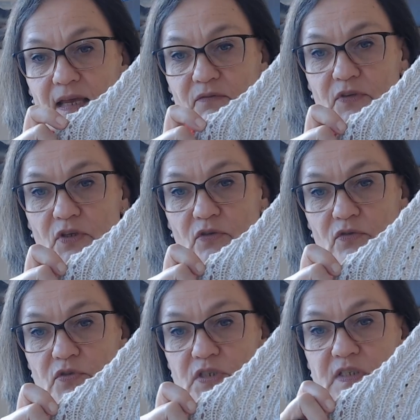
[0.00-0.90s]

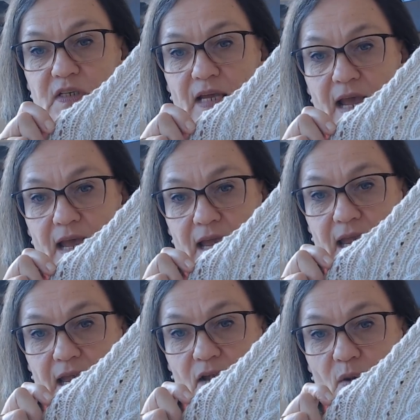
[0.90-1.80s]
used
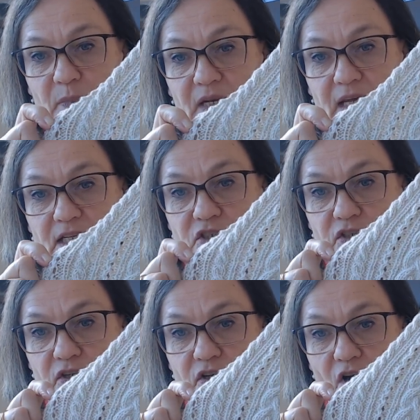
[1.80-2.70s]
a
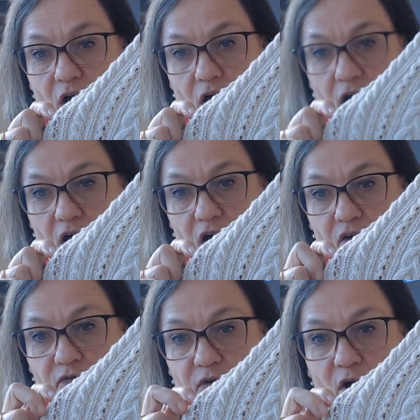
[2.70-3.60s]
combination
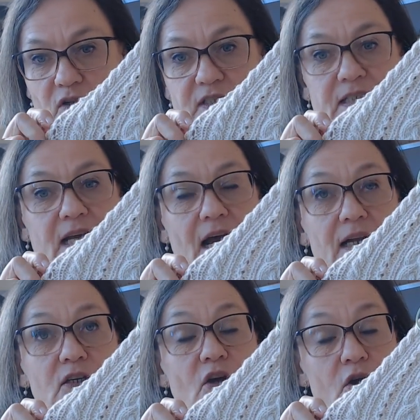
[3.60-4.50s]
of
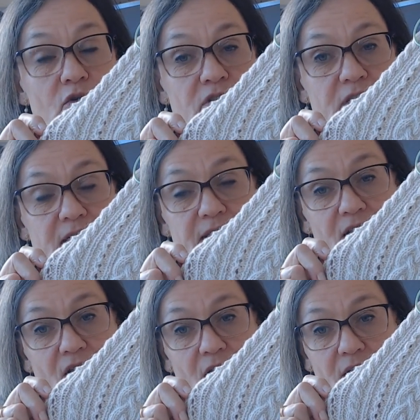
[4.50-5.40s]
Holstgarn Coast in the
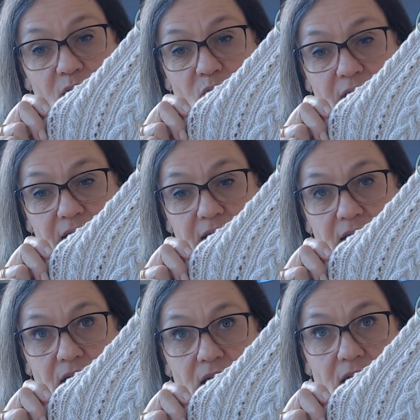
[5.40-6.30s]
colorway
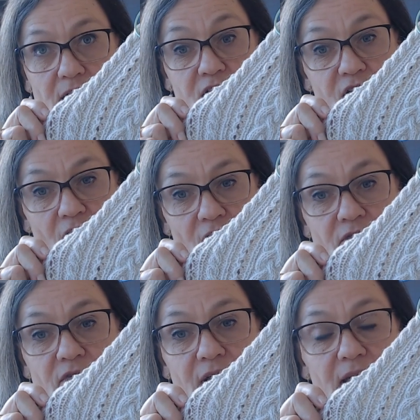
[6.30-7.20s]
Dove,
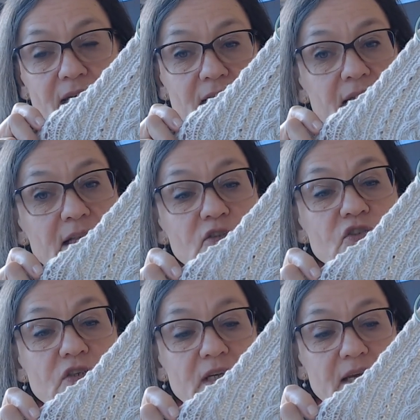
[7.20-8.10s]
held
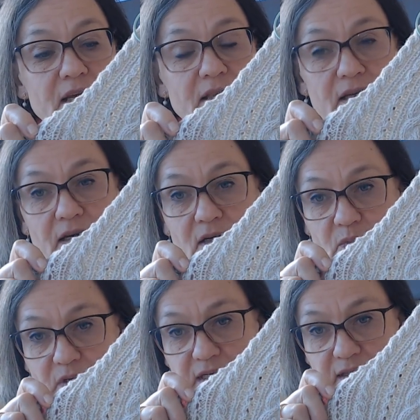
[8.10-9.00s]
together
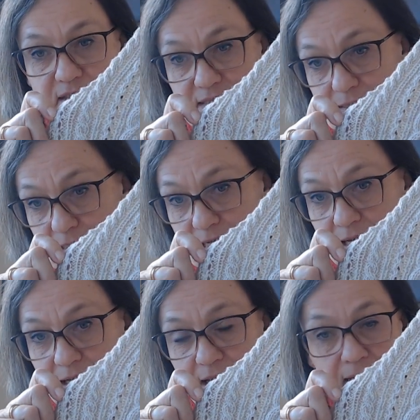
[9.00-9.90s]
with the
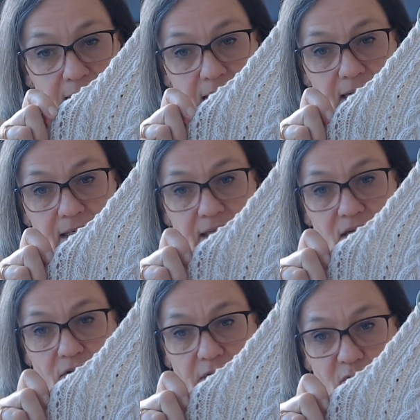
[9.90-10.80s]
Titicaca again in
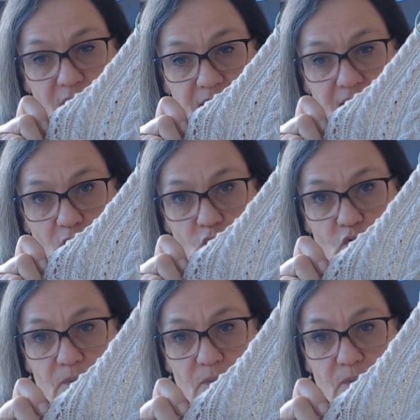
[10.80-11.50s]
colorway Ecru.